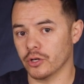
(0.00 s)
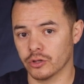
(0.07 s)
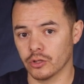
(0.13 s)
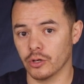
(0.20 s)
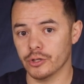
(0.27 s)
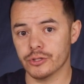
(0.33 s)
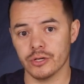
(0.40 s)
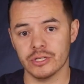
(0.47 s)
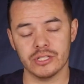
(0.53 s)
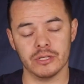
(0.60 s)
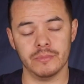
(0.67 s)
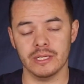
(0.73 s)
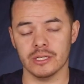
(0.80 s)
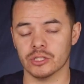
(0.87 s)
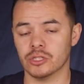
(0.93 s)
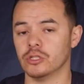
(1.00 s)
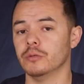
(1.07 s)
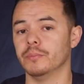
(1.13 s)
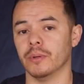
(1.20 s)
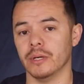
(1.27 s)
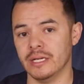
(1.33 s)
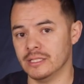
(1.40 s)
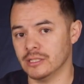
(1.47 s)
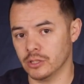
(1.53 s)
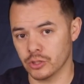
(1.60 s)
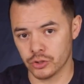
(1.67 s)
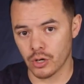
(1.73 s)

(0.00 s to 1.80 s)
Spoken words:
Your third choice should be a super easy to